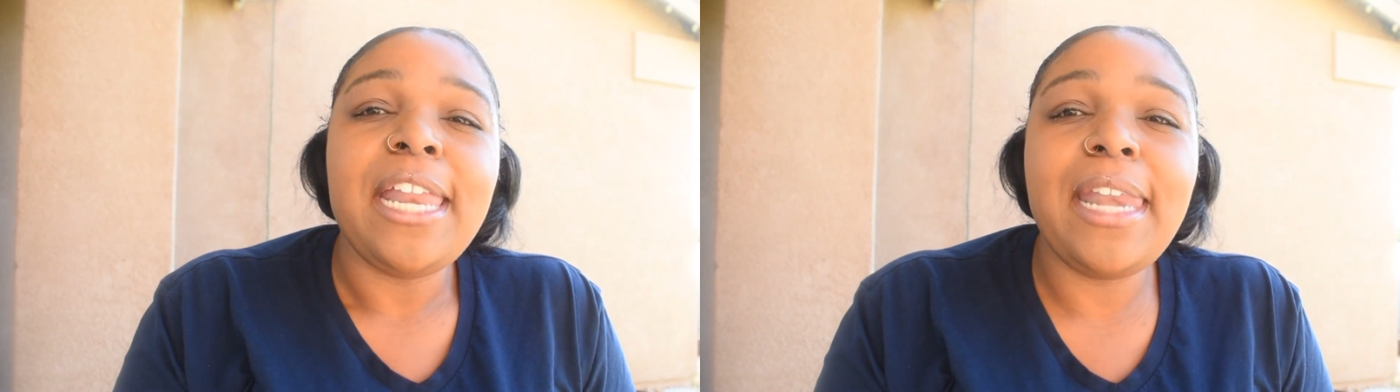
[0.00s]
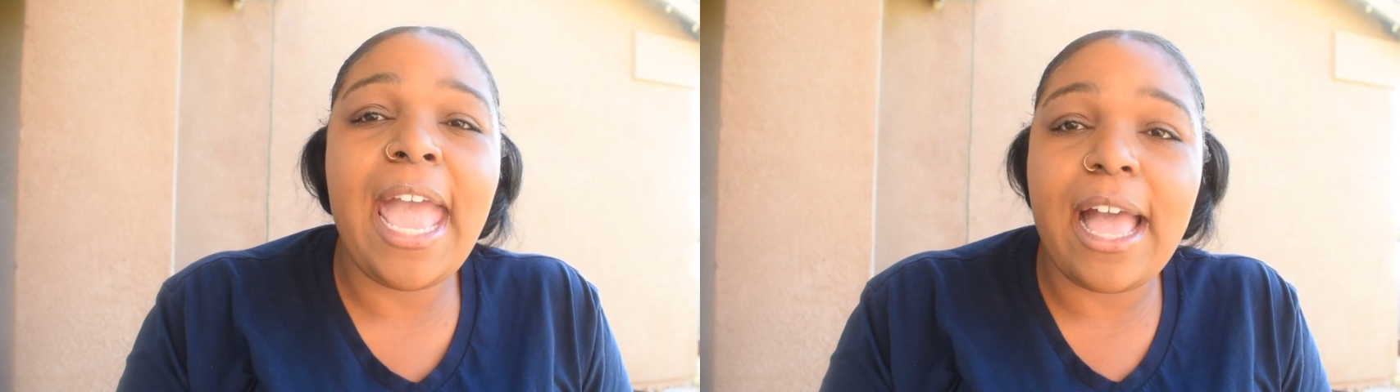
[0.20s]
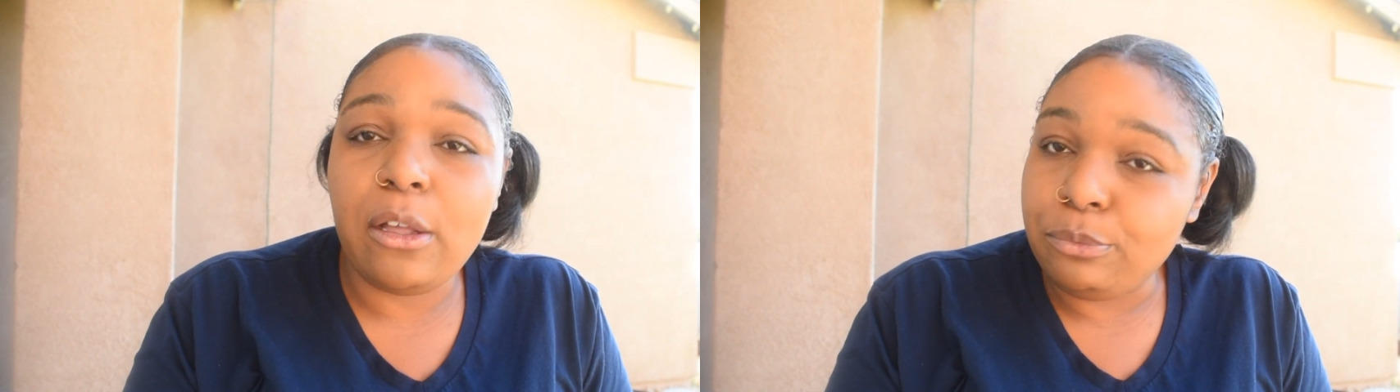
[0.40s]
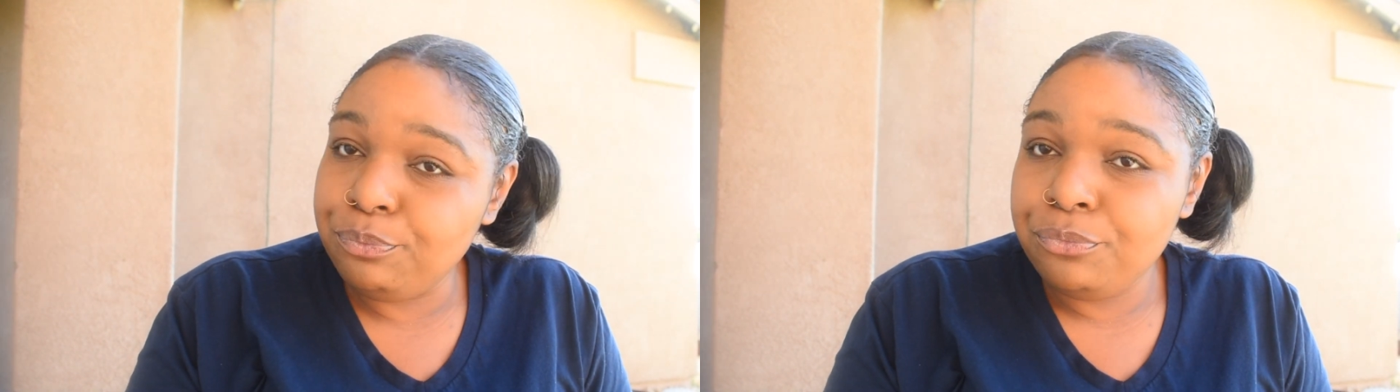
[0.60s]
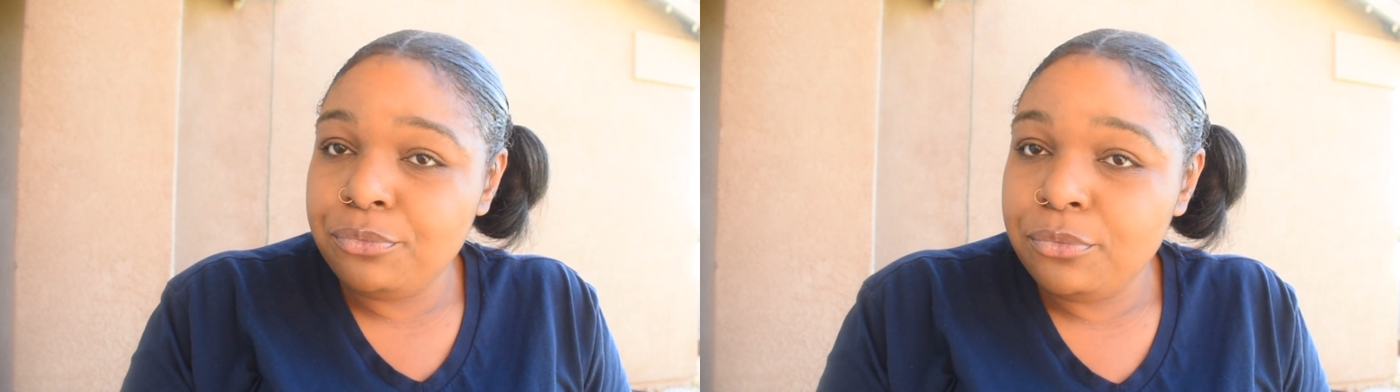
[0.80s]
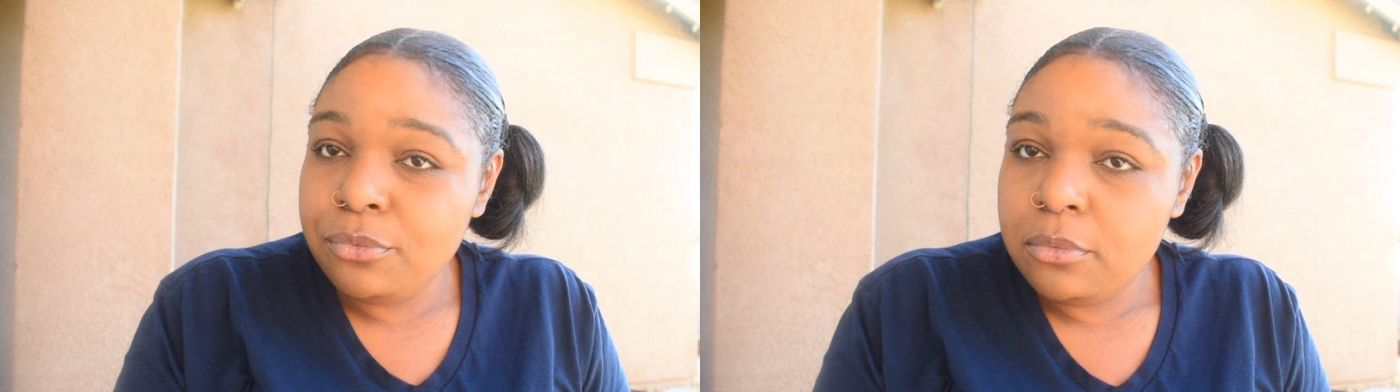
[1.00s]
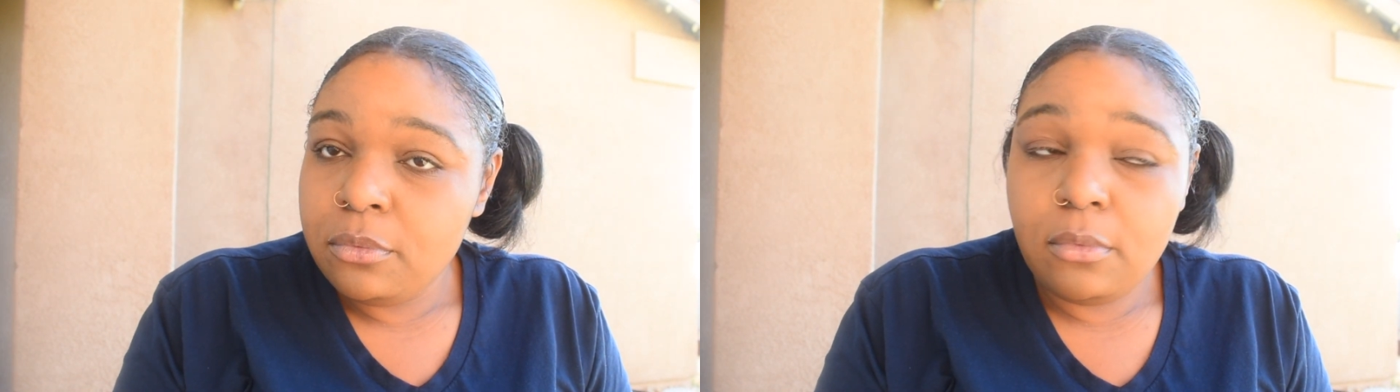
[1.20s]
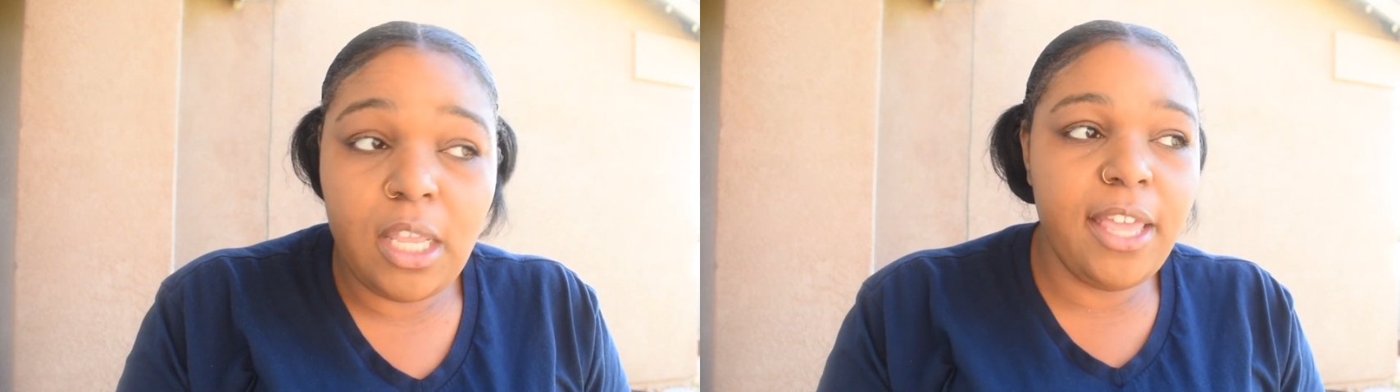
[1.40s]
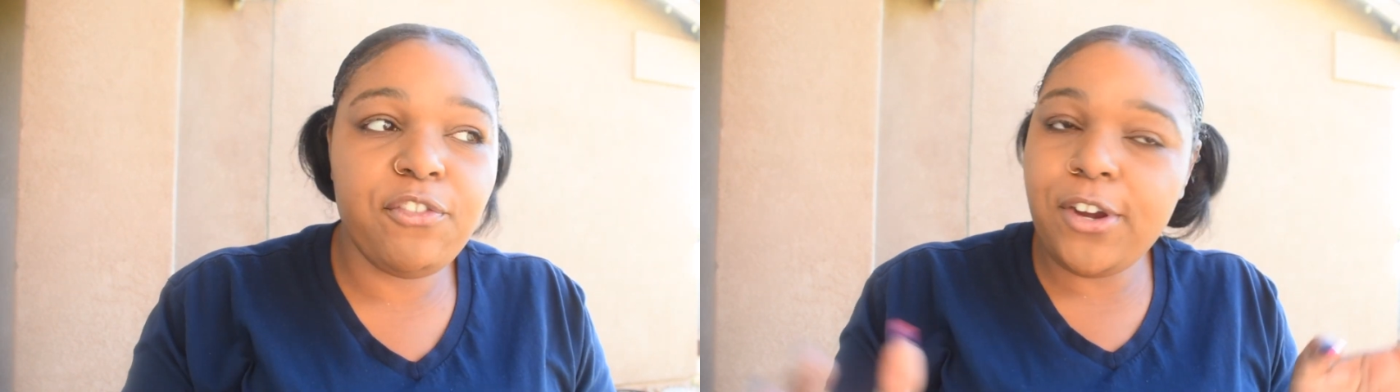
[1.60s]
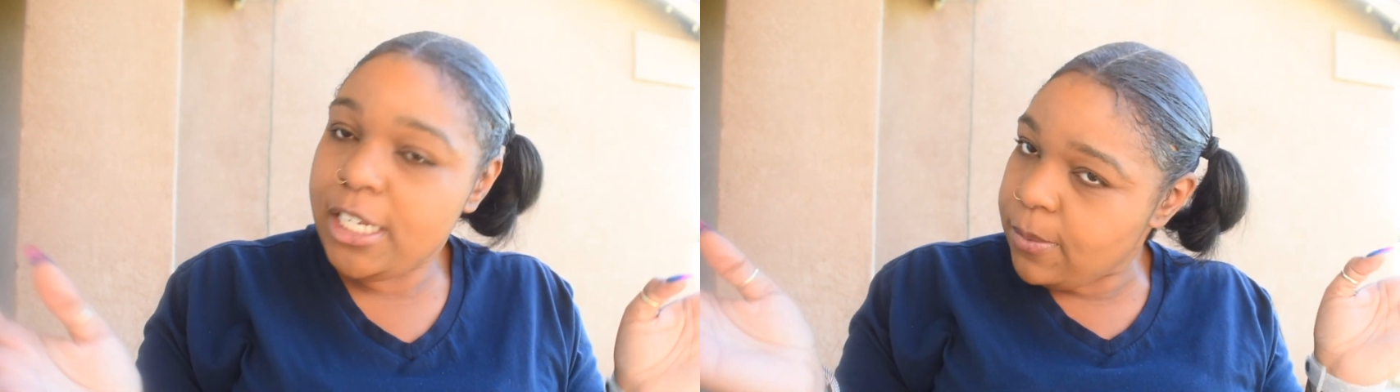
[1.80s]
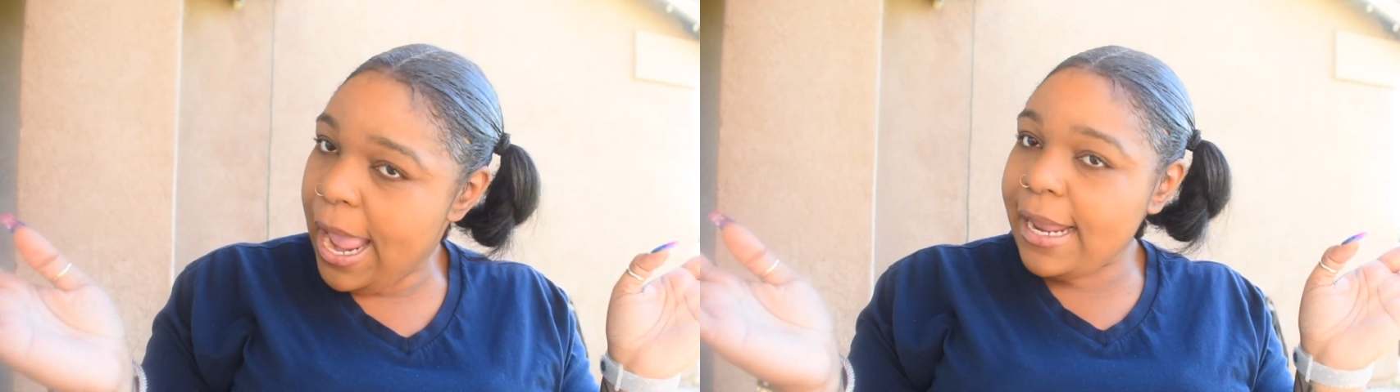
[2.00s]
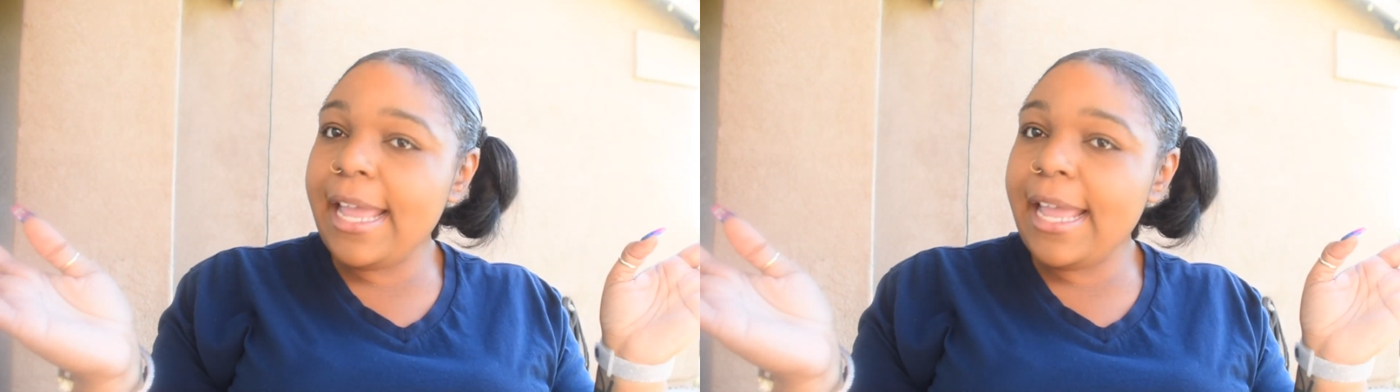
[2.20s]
Now, if Chris Rock